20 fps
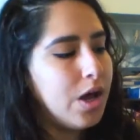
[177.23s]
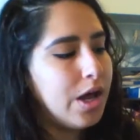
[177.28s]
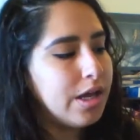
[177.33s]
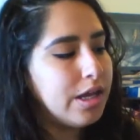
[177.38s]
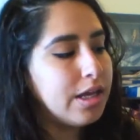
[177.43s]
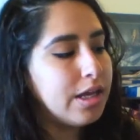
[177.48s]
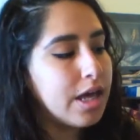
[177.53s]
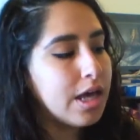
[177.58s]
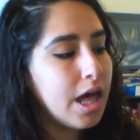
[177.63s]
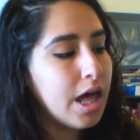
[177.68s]

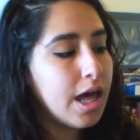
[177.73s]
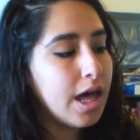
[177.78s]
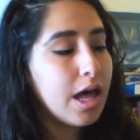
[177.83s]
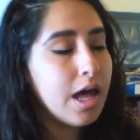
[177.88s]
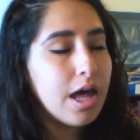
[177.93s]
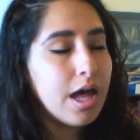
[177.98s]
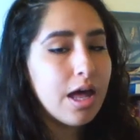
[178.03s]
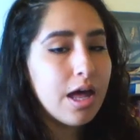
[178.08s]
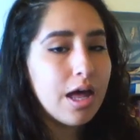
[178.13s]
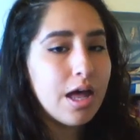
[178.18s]

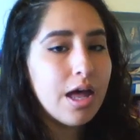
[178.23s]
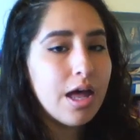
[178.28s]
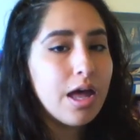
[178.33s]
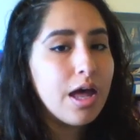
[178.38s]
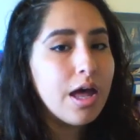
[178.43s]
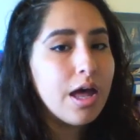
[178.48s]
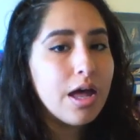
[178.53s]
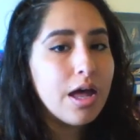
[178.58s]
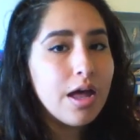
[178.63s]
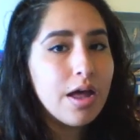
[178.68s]

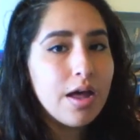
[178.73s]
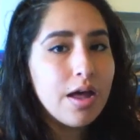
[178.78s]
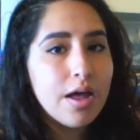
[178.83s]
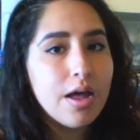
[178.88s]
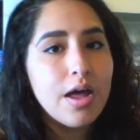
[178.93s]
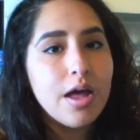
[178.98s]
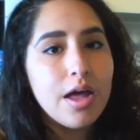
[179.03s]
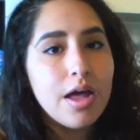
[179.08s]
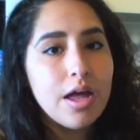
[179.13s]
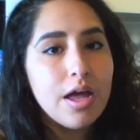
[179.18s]

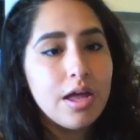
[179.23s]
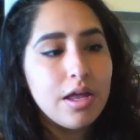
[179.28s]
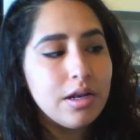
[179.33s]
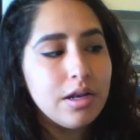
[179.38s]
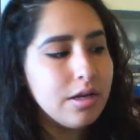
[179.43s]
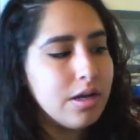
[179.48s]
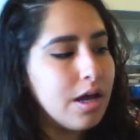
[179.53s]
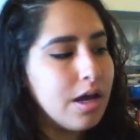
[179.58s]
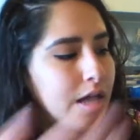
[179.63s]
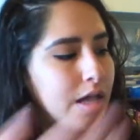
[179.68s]

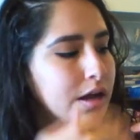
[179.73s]
again.